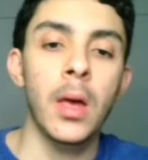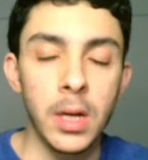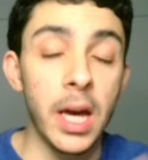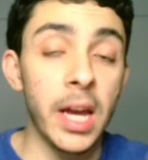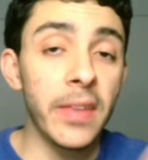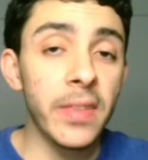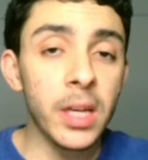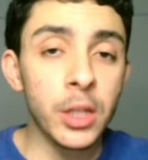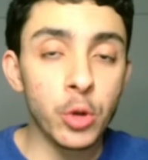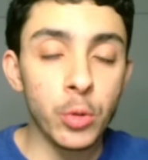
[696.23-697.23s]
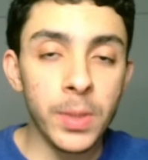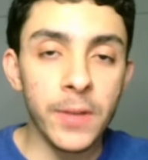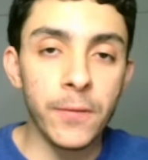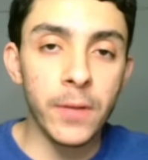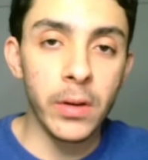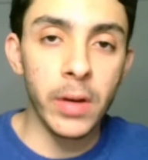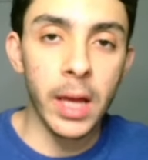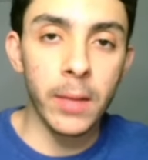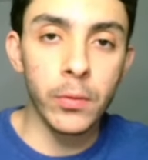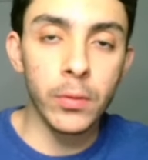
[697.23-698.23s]
And I think it could be very
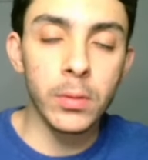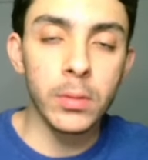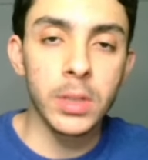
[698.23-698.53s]
helpful,